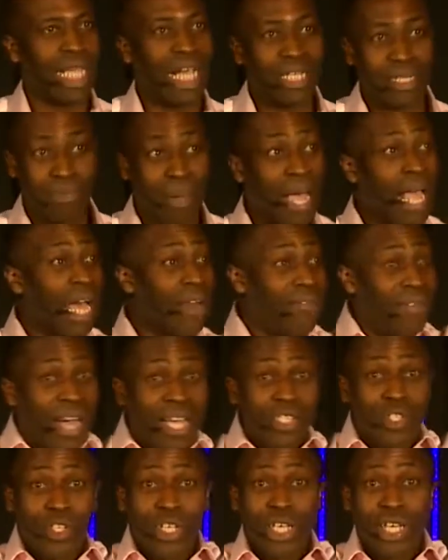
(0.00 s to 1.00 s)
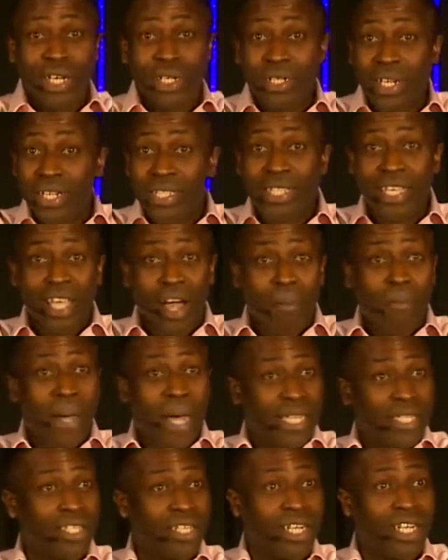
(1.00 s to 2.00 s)
That's my advice to you. Don't say your
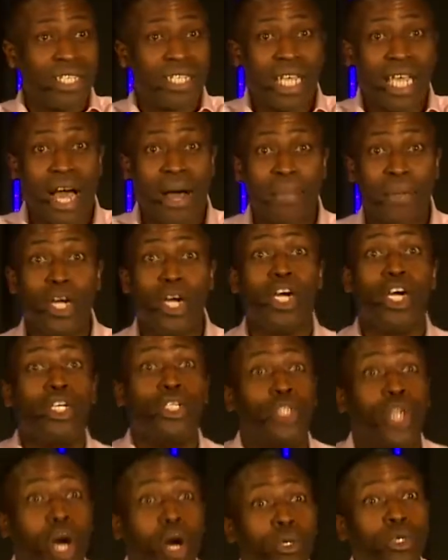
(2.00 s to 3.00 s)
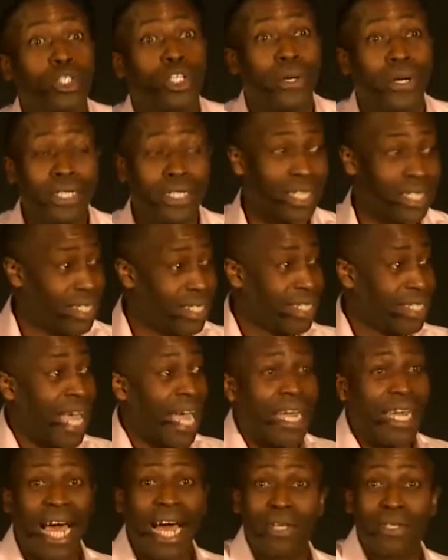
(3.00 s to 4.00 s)
pastor doesn't help you. Don't do it. Just
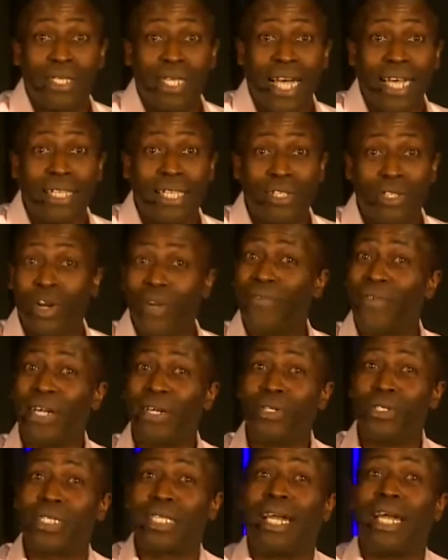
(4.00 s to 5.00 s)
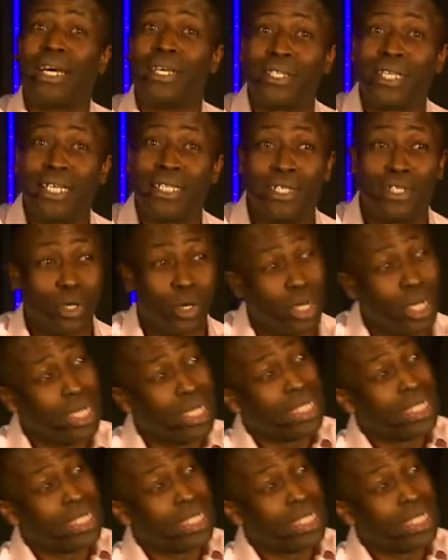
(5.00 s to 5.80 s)
stand outside the door. If I don't stand outside the door,